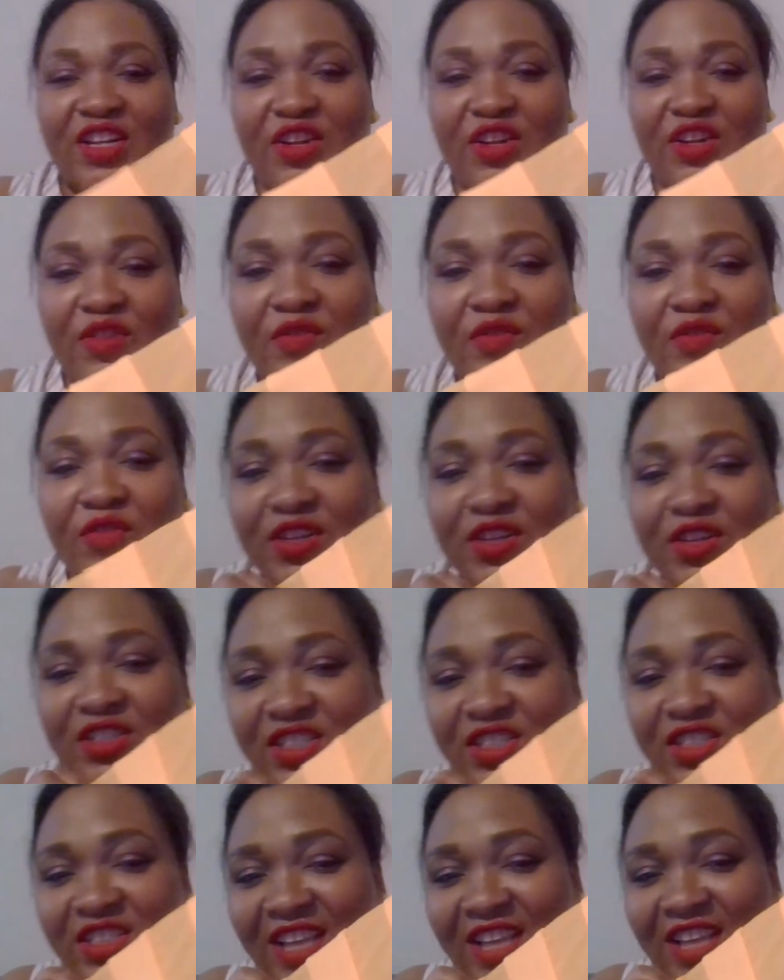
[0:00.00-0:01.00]
fringes at
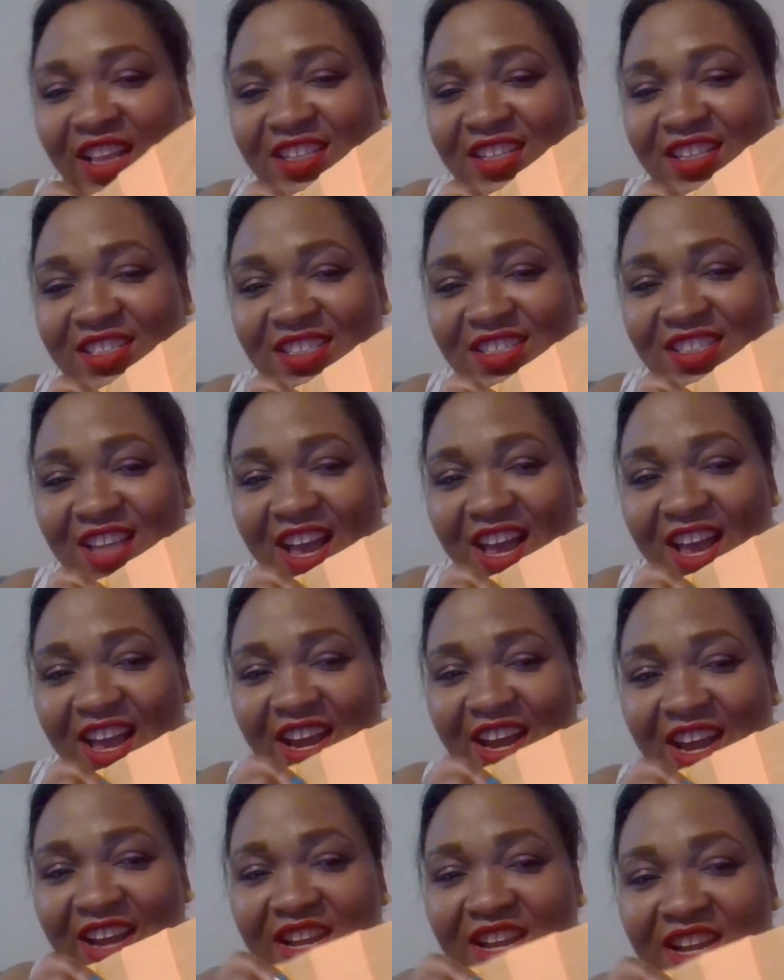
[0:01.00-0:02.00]
the side,
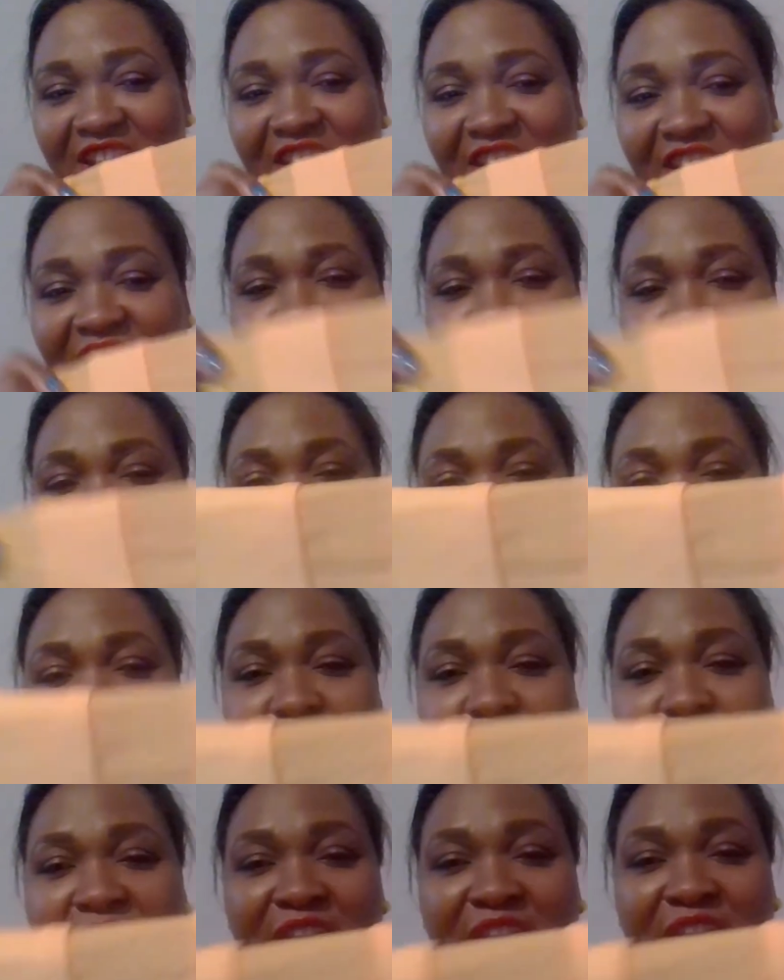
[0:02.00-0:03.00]
little mesh
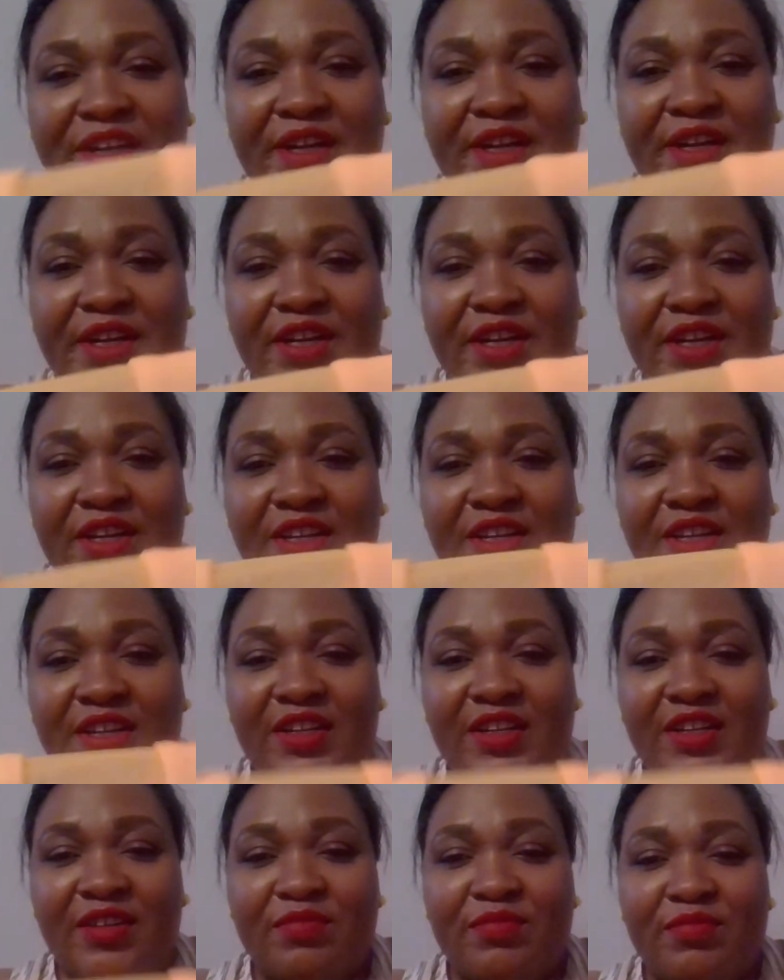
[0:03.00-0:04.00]

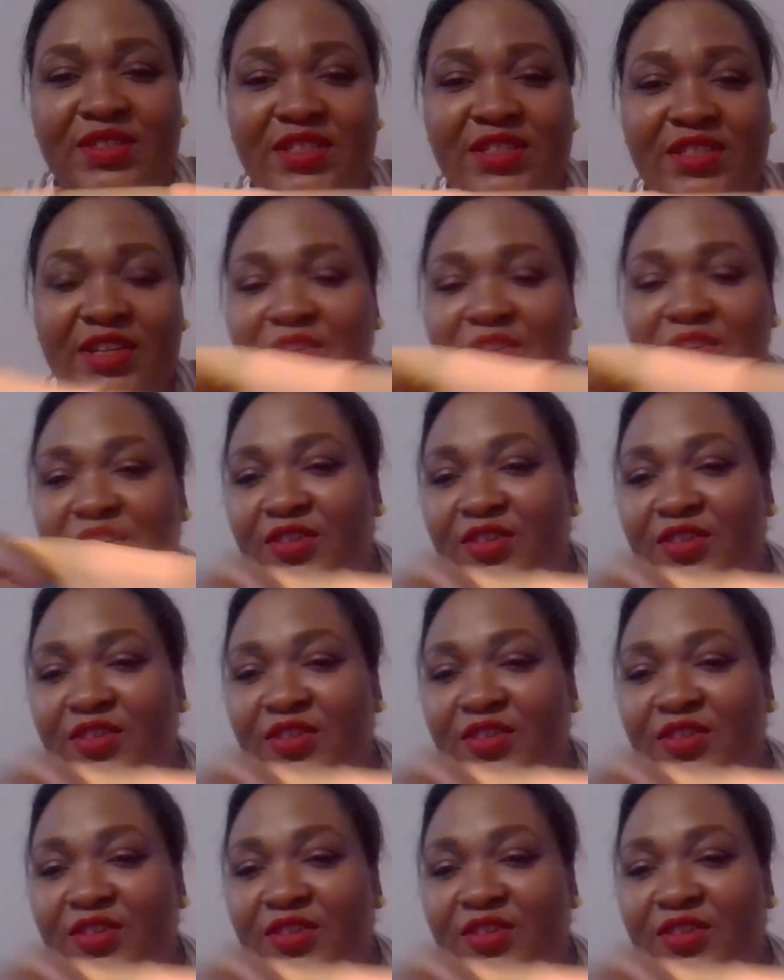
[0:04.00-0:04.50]
material,